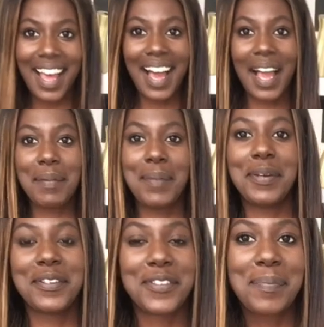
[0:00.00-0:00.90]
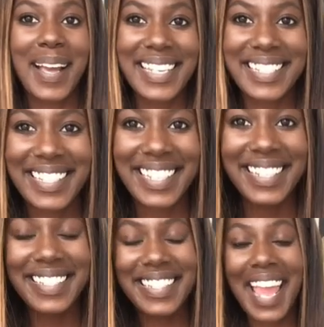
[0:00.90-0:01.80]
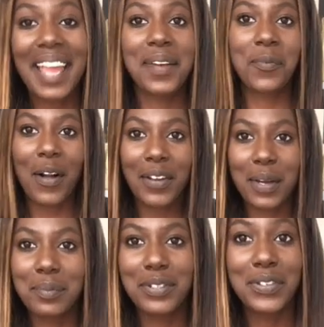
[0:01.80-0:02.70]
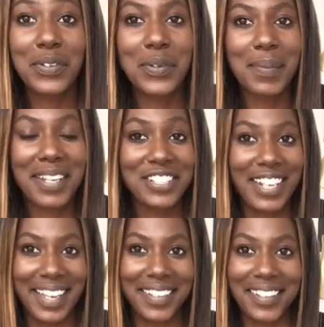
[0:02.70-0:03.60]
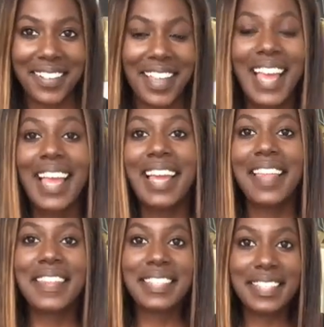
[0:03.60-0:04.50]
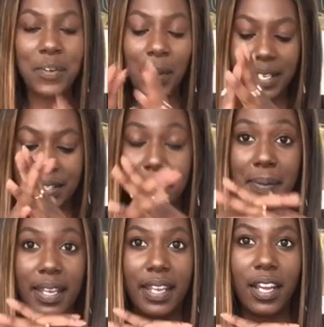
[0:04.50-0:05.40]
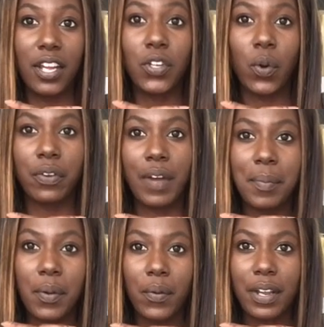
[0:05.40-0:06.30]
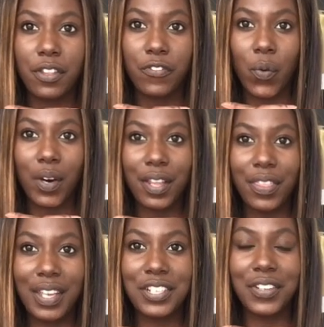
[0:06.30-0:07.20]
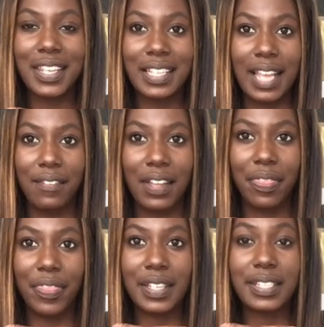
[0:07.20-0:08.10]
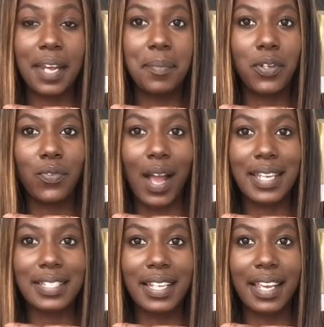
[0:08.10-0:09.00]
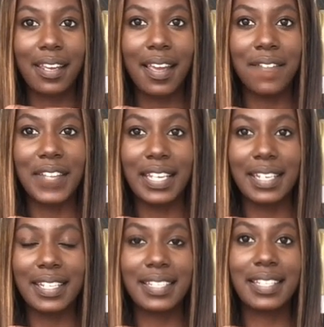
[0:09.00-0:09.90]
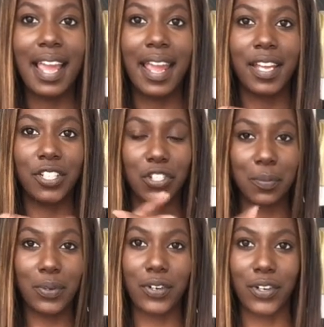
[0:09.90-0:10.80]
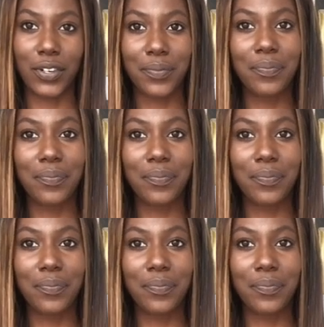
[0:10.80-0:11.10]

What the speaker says: Hi, my beautiful Pisces, and welcome to my channel. This is going to be your February the 4th until the 11th, Sun, Moon, Rising, Venus, and Jupiter.